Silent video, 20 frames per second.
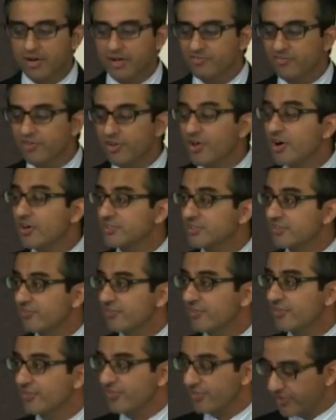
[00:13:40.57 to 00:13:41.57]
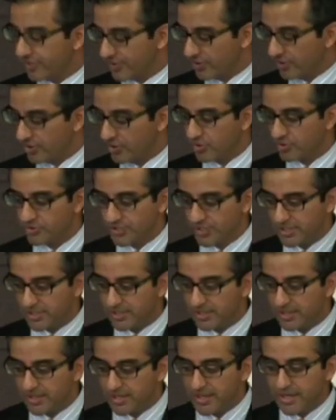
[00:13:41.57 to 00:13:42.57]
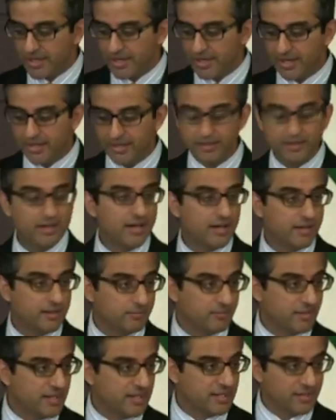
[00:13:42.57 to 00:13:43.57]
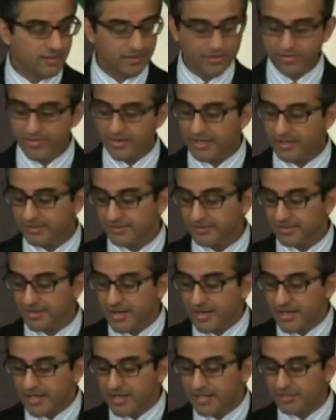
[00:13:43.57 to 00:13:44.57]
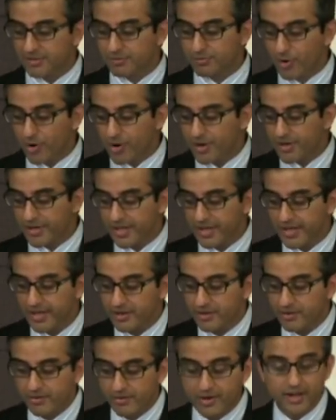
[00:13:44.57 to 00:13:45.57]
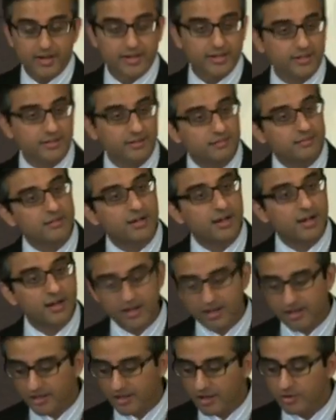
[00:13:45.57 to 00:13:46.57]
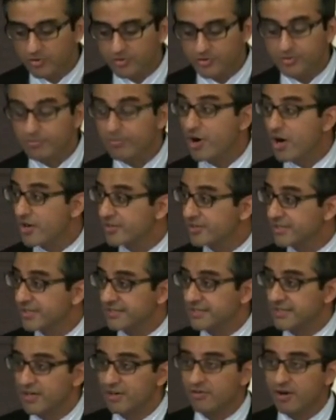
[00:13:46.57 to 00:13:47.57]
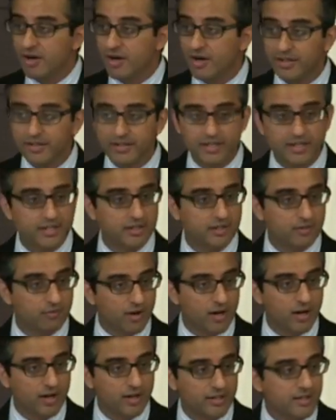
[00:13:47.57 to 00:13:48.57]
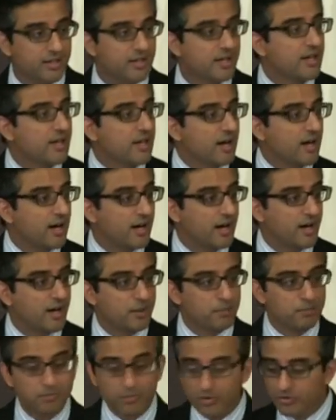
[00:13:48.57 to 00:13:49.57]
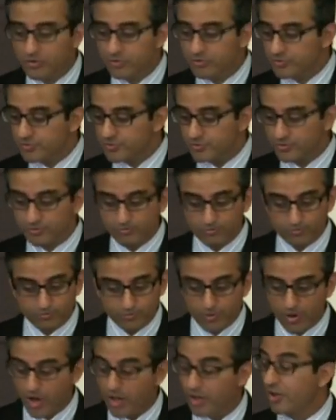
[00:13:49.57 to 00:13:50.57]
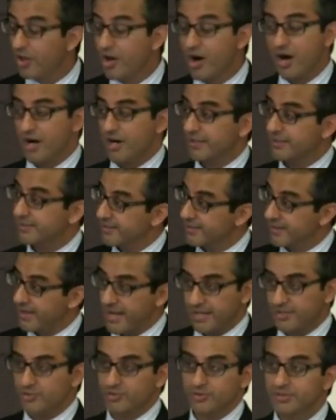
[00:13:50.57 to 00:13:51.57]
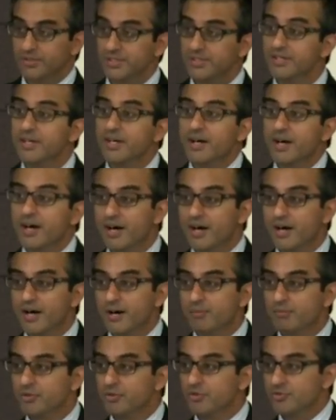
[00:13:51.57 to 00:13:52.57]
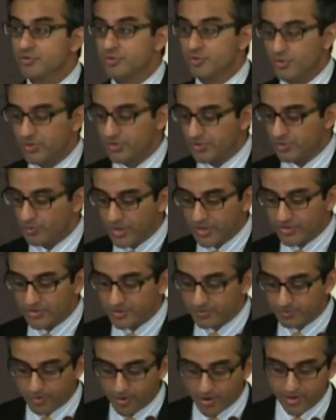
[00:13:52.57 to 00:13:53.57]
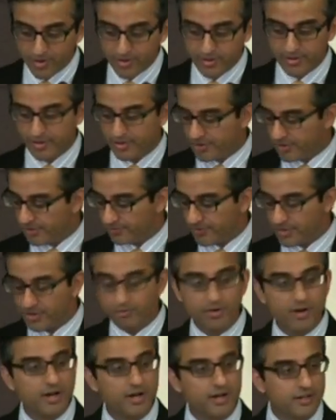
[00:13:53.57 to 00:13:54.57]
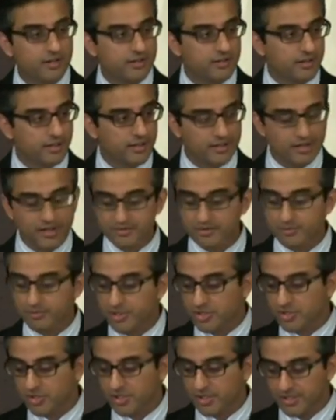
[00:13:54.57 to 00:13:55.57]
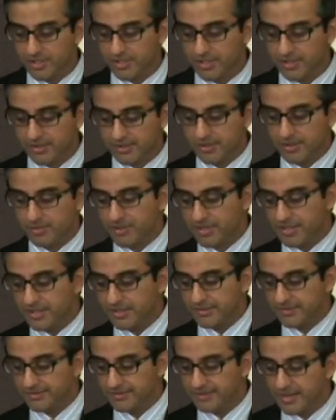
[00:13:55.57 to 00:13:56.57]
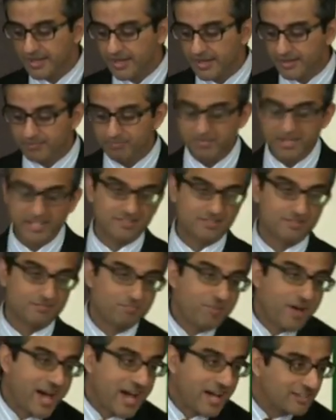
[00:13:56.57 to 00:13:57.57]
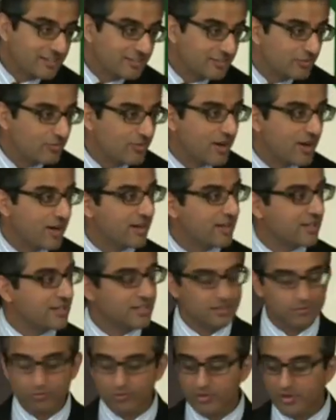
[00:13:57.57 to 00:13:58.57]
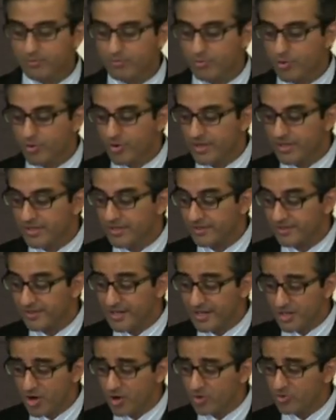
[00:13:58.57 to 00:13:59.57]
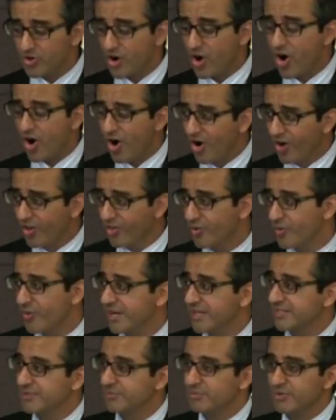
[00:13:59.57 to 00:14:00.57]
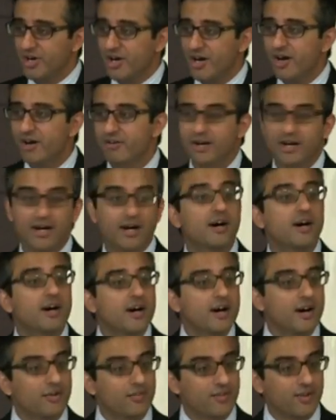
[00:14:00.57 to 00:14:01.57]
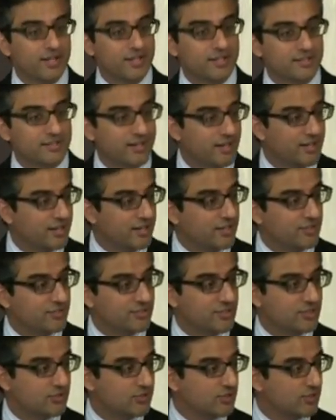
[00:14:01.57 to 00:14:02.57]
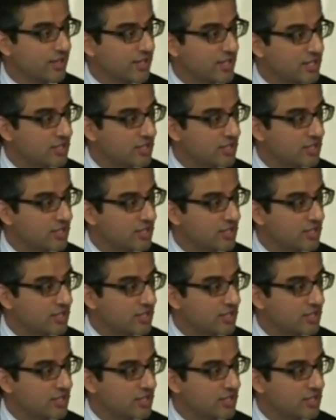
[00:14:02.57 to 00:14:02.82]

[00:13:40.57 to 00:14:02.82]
right, philosopher, theologian, and, and many other things. He is born in Rai, uh, close to modern-day Tehran in Iran, uh, moves a lot, actually, uh, moves towards the western part of Iran and Azerbaijan in Tabriz, makes it back to Rai at one point, point, then goes all the way to Bukhara, all right, uh, Central